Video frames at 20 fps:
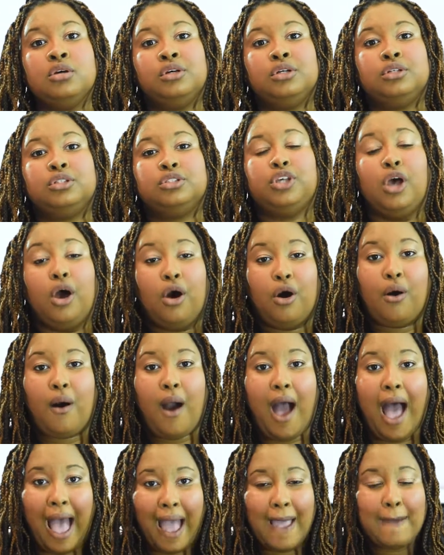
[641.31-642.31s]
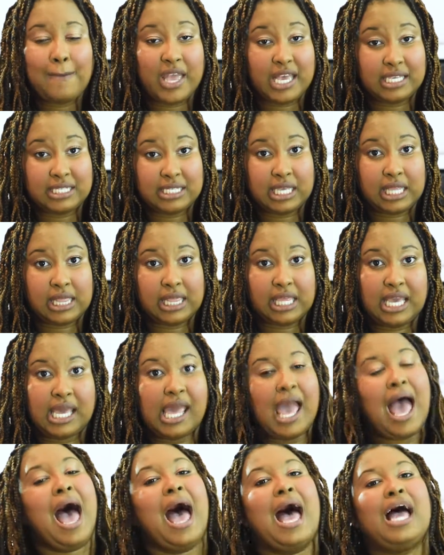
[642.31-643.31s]
So I basically
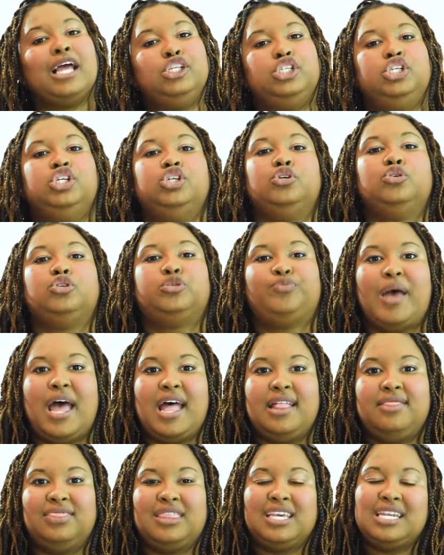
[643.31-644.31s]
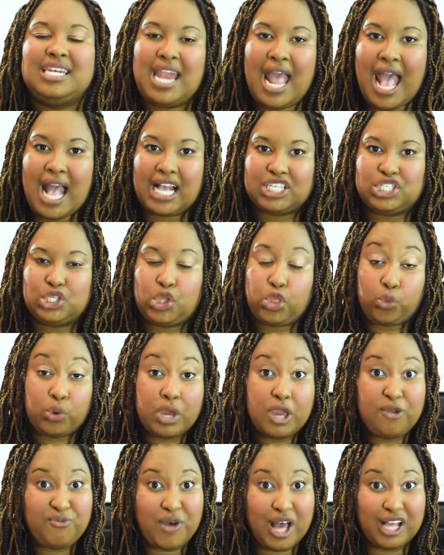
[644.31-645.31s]
had to spend the next
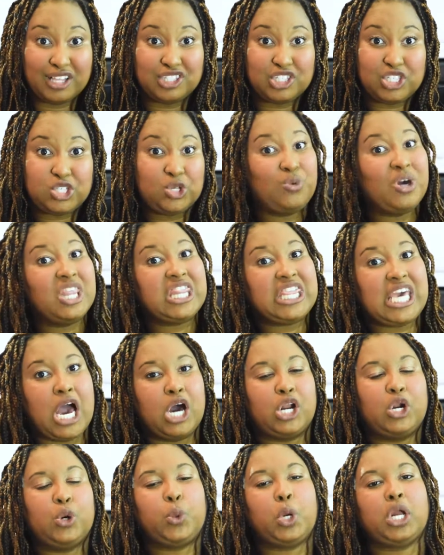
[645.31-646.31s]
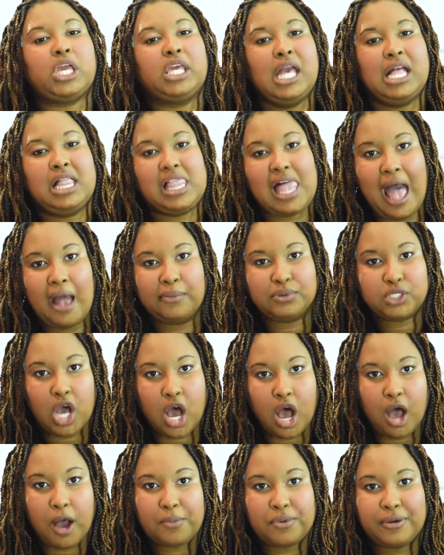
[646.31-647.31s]
3 months without a working
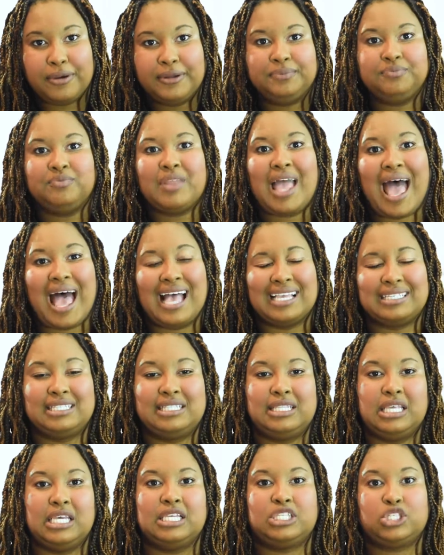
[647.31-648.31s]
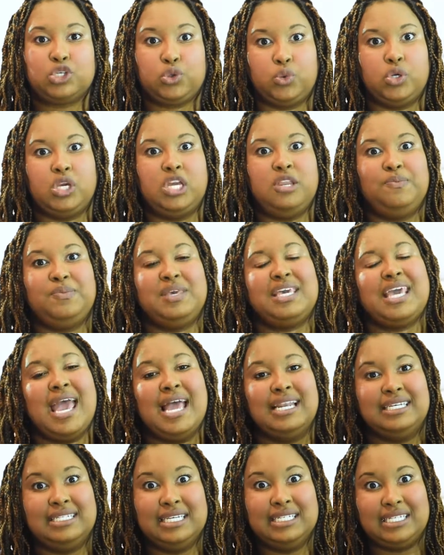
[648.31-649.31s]
laptop as the screen
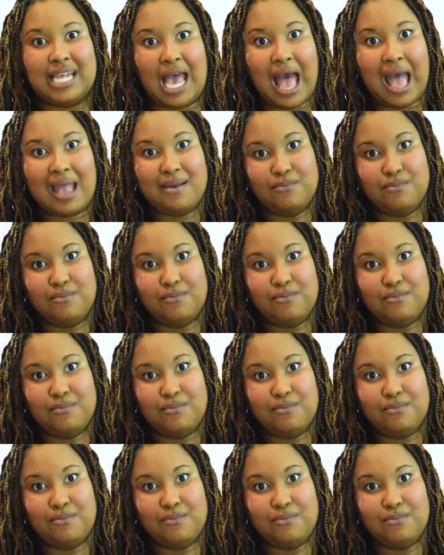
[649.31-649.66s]
began to die